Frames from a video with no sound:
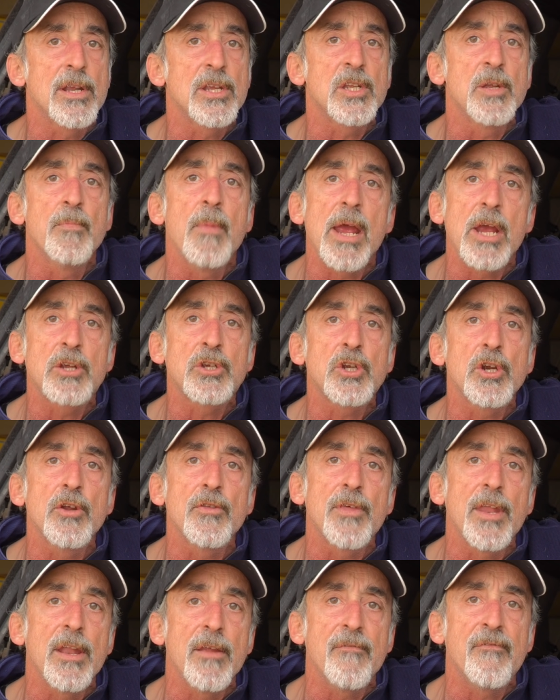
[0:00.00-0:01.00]
is to make sure
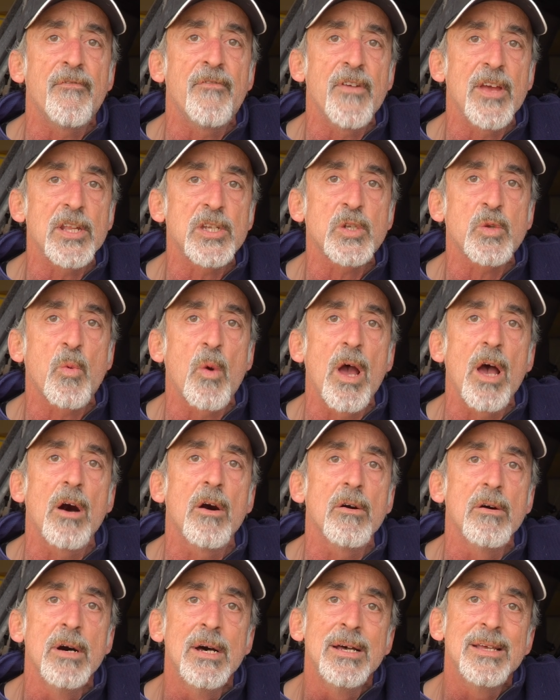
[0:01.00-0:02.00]
that it fits
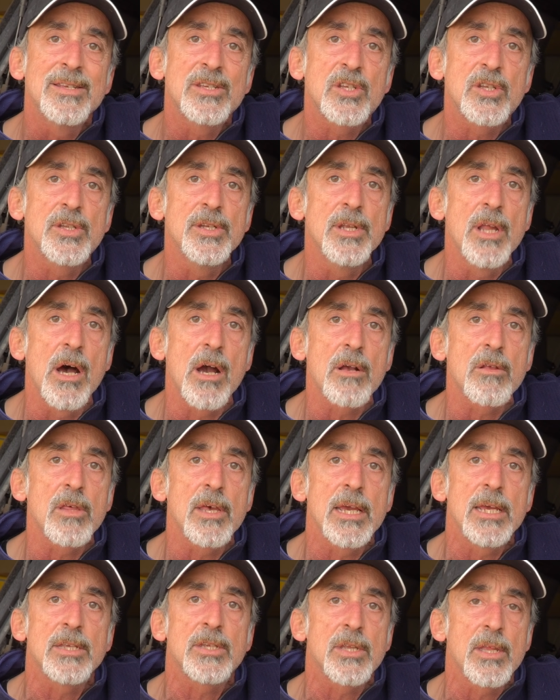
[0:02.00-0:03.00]
well,
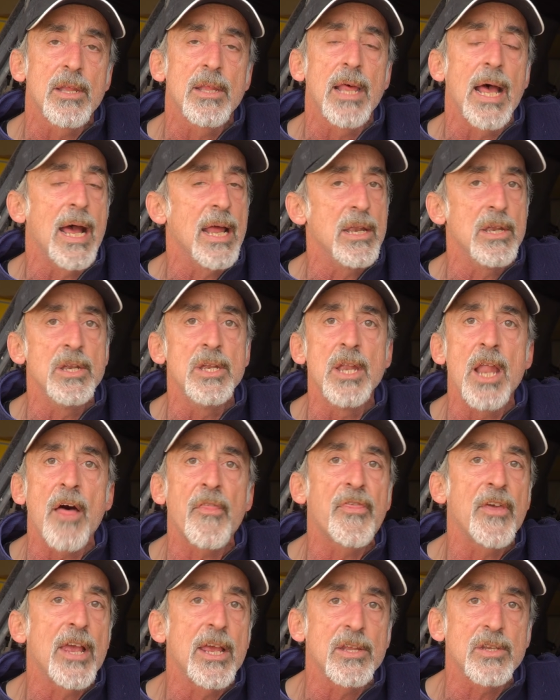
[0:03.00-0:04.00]
snugly, so that
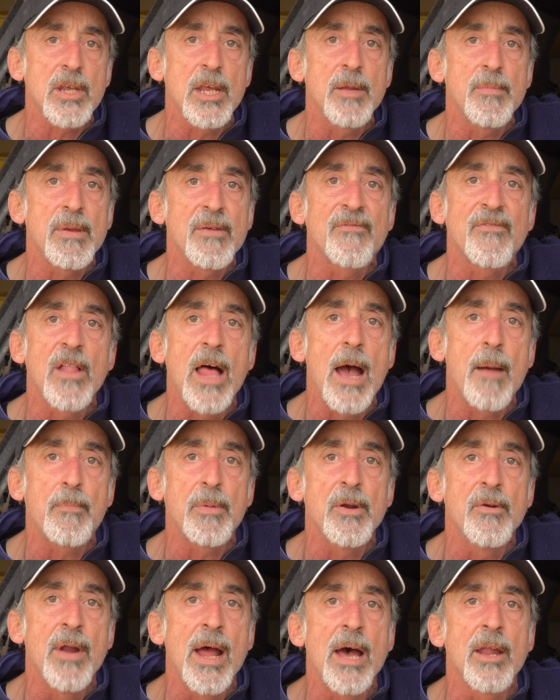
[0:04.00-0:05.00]
nothing is going to be
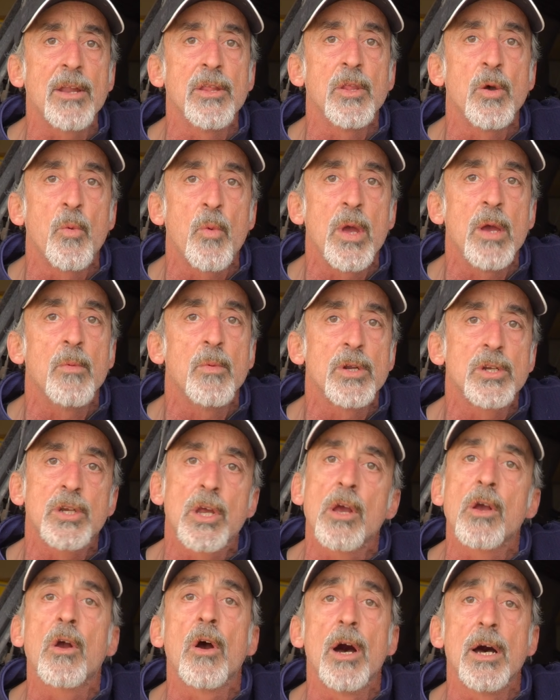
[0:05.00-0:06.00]
flapping around in the wind, which
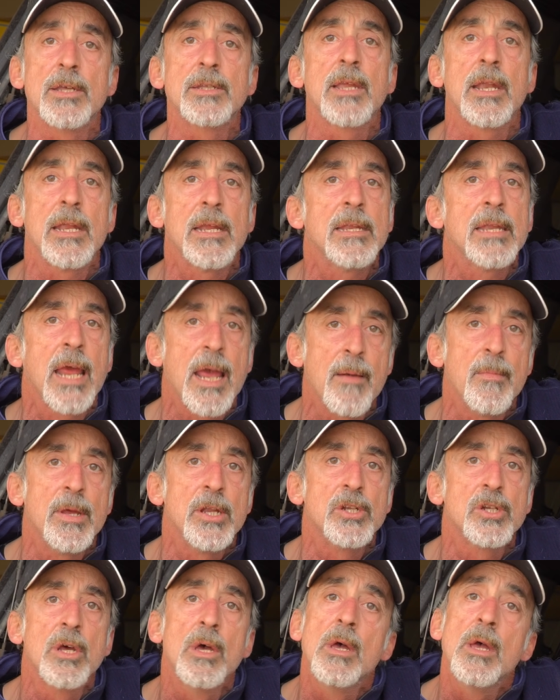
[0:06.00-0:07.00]
can cause any
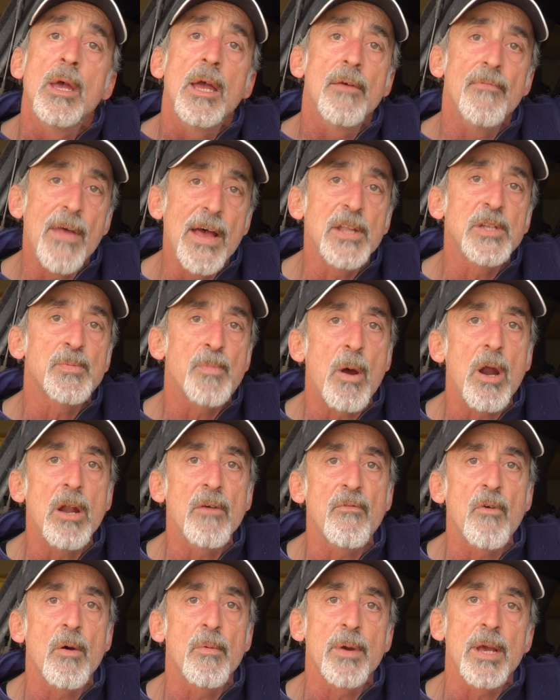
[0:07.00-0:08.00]
damage. And that's part
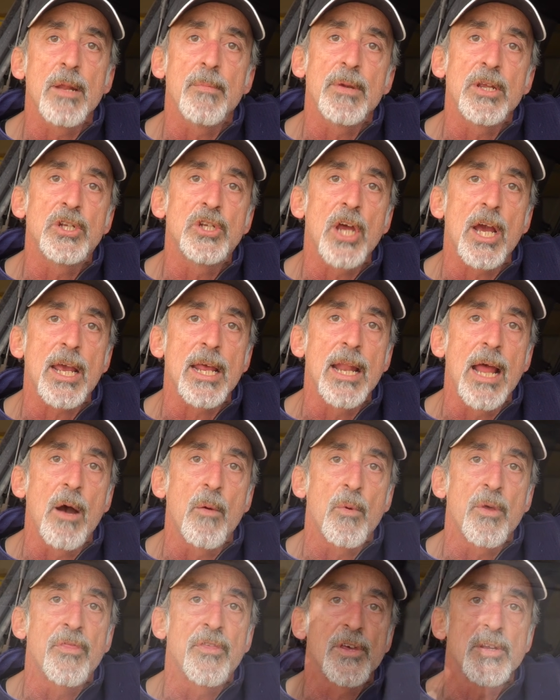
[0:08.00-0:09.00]
of what we're going to be checking out
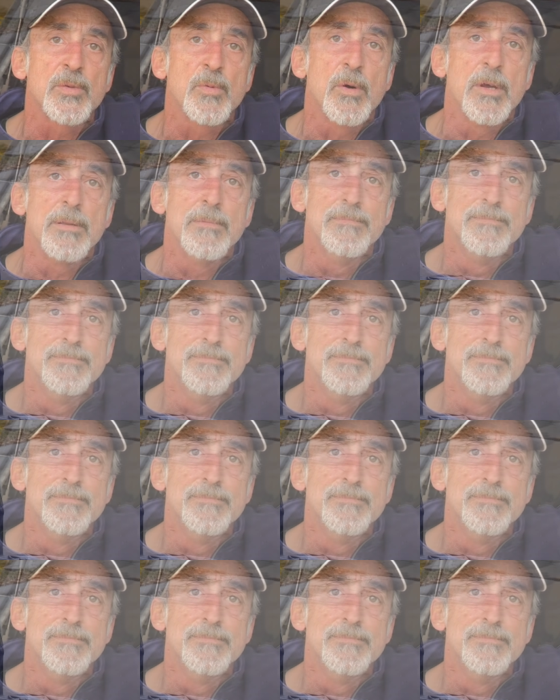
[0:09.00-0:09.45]
with this one.